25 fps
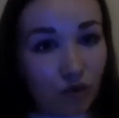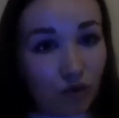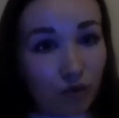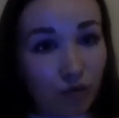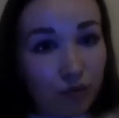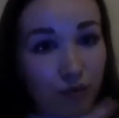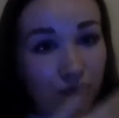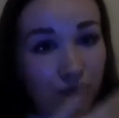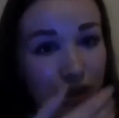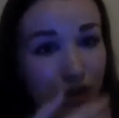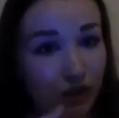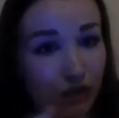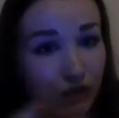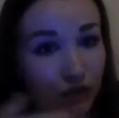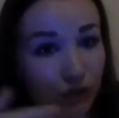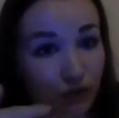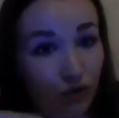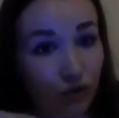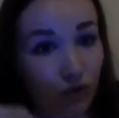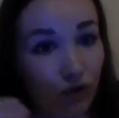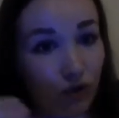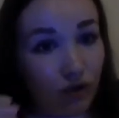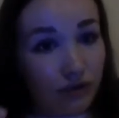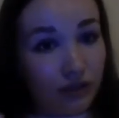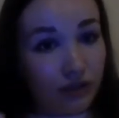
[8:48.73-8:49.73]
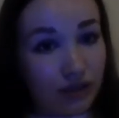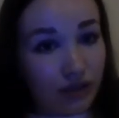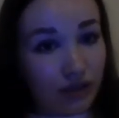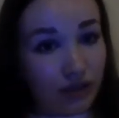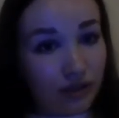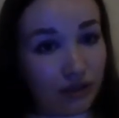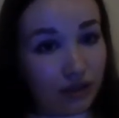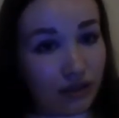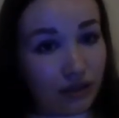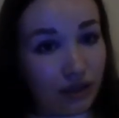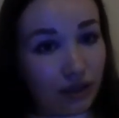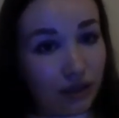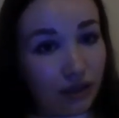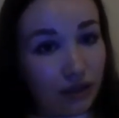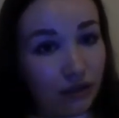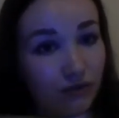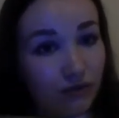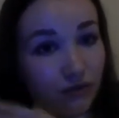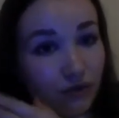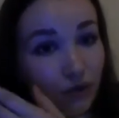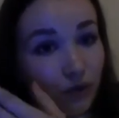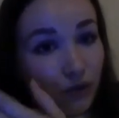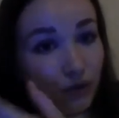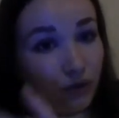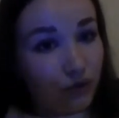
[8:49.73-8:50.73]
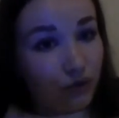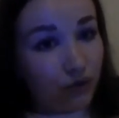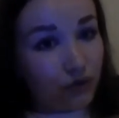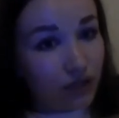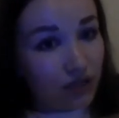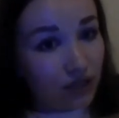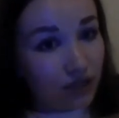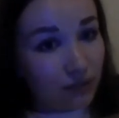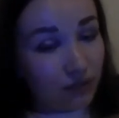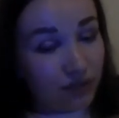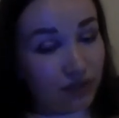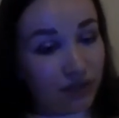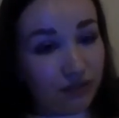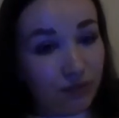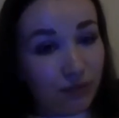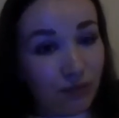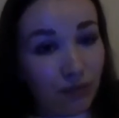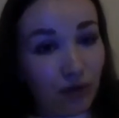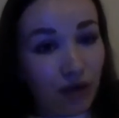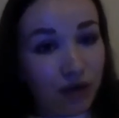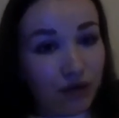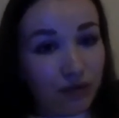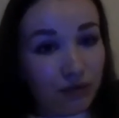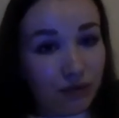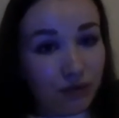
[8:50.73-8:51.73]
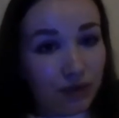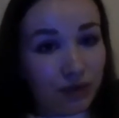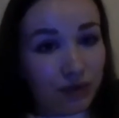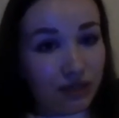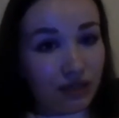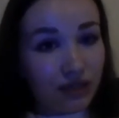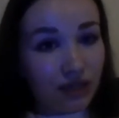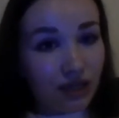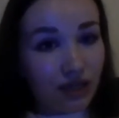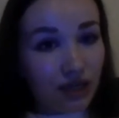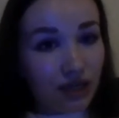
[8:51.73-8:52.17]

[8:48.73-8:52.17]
or patients who are done in fluoroscopy department.